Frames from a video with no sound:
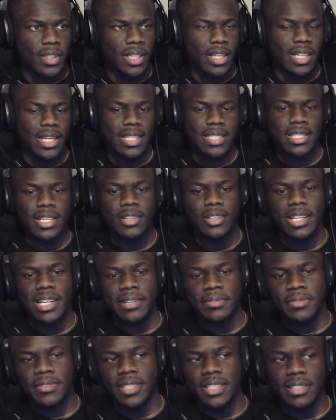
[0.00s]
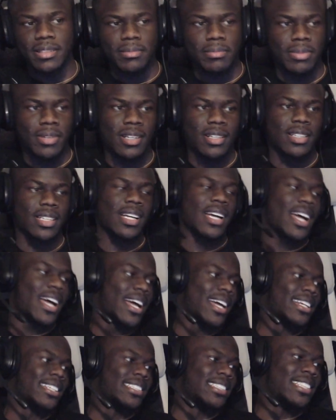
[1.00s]
yeah, that's how life get, bro.
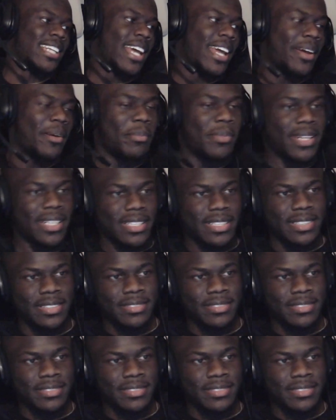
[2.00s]
God damn it.